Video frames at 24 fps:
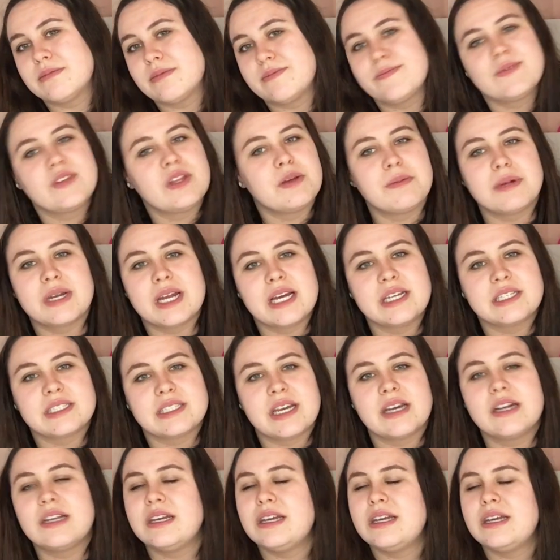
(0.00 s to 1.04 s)
eliminates
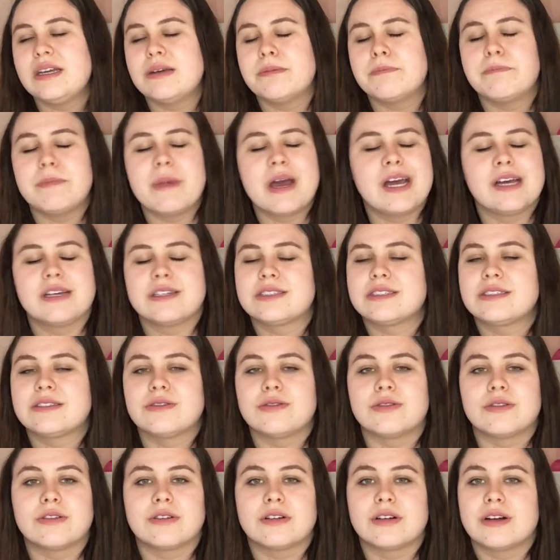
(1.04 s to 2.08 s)
any mess
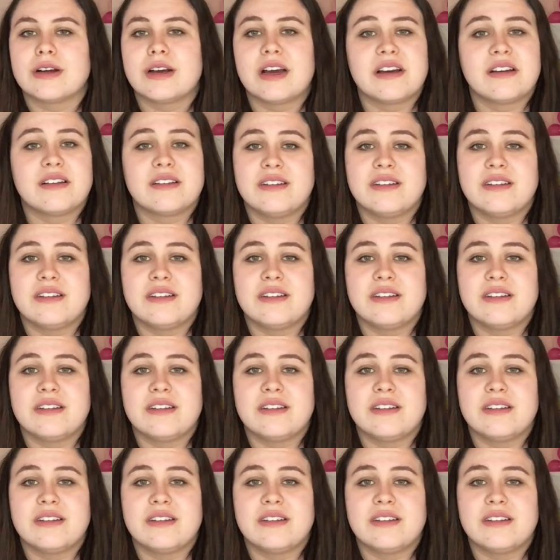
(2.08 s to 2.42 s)
or,